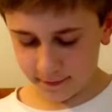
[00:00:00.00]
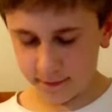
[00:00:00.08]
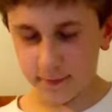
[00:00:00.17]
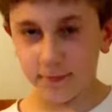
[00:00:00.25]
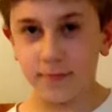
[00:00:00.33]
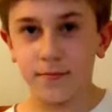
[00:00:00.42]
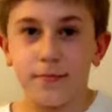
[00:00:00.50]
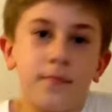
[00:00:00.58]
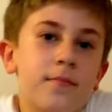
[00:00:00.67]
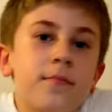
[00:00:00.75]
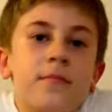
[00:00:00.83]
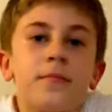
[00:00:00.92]

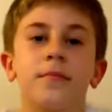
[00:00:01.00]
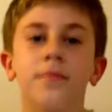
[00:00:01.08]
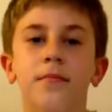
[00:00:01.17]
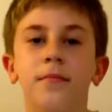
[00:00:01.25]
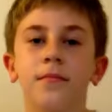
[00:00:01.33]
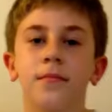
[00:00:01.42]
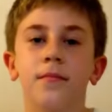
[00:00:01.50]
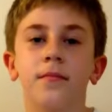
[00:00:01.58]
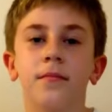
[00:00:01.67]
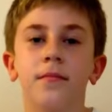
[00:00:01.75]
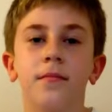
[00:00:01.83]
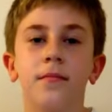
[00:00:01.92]

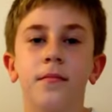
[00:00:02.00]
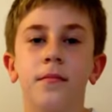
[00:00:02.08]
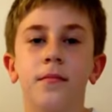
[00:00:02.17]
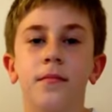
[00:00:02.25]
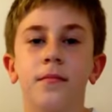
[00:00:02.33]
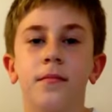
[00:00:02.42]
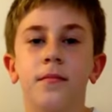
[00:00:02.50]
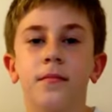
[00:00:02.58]
[no speech]